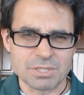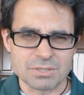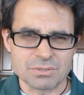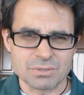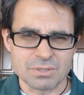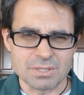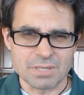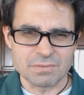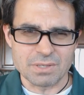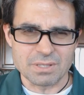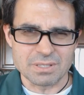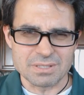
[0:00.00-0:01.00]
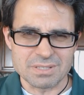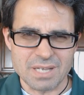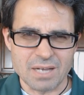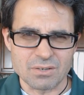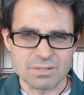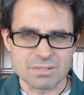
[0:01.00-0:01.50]
make sure everything's
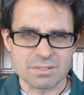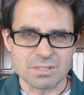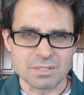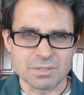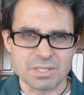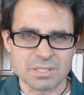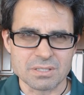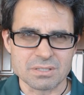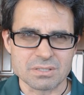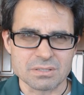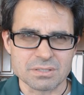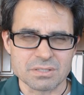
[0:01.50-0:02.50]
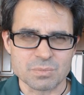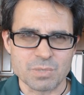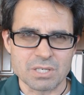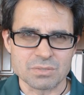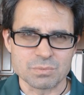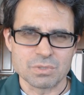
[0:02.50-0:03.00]
out of this thing and getting as clean as
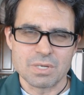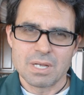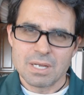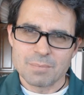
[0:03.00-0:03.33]
possible.